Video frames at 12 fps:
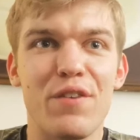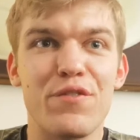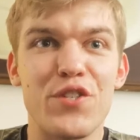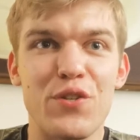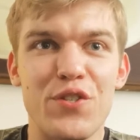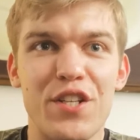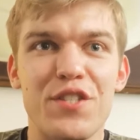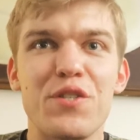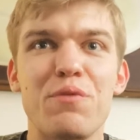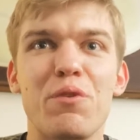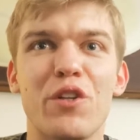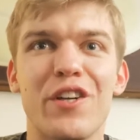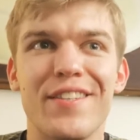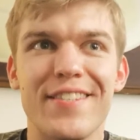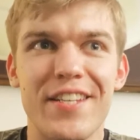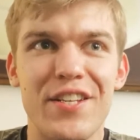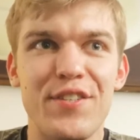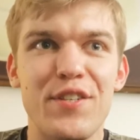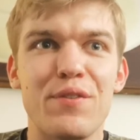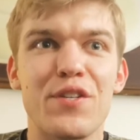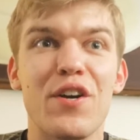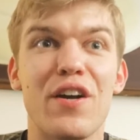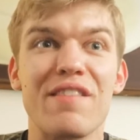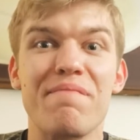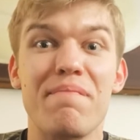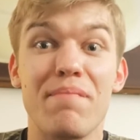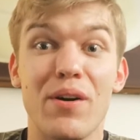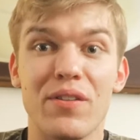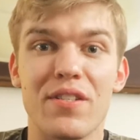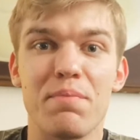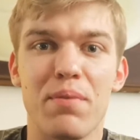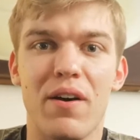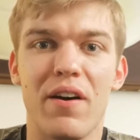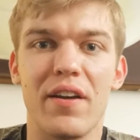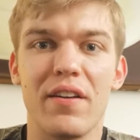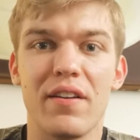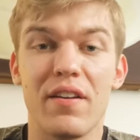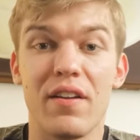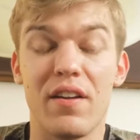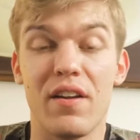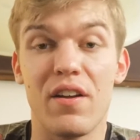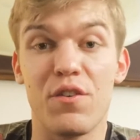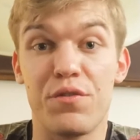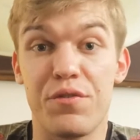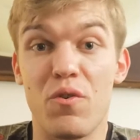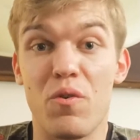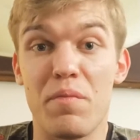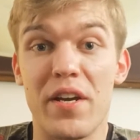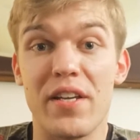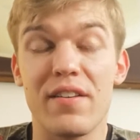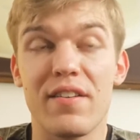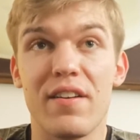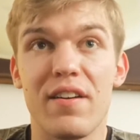jiu-jitsu will continue to kind of multiply for me,